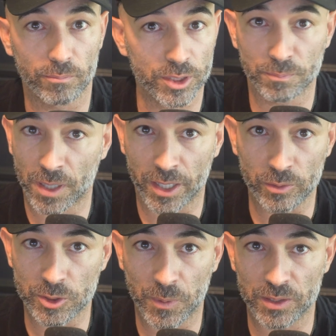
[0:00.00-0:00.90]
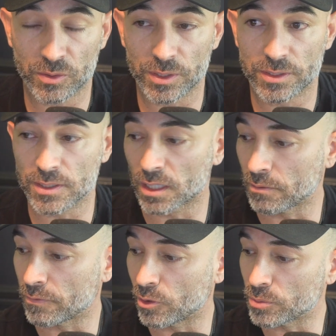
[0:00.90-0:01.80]
much higher response rates than
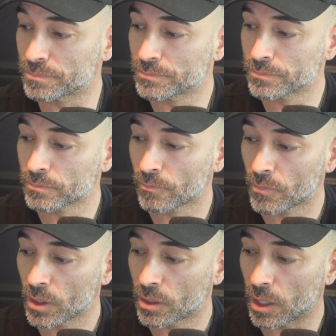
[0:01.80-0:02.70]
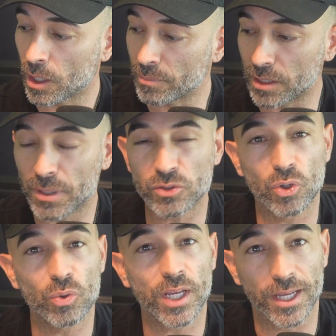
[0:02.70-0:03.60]
telephone. Email's
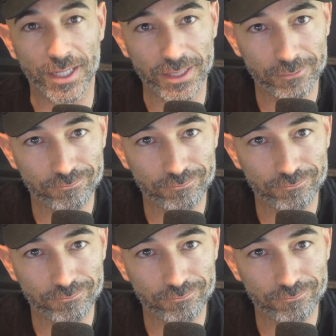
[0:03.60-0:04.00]
okay.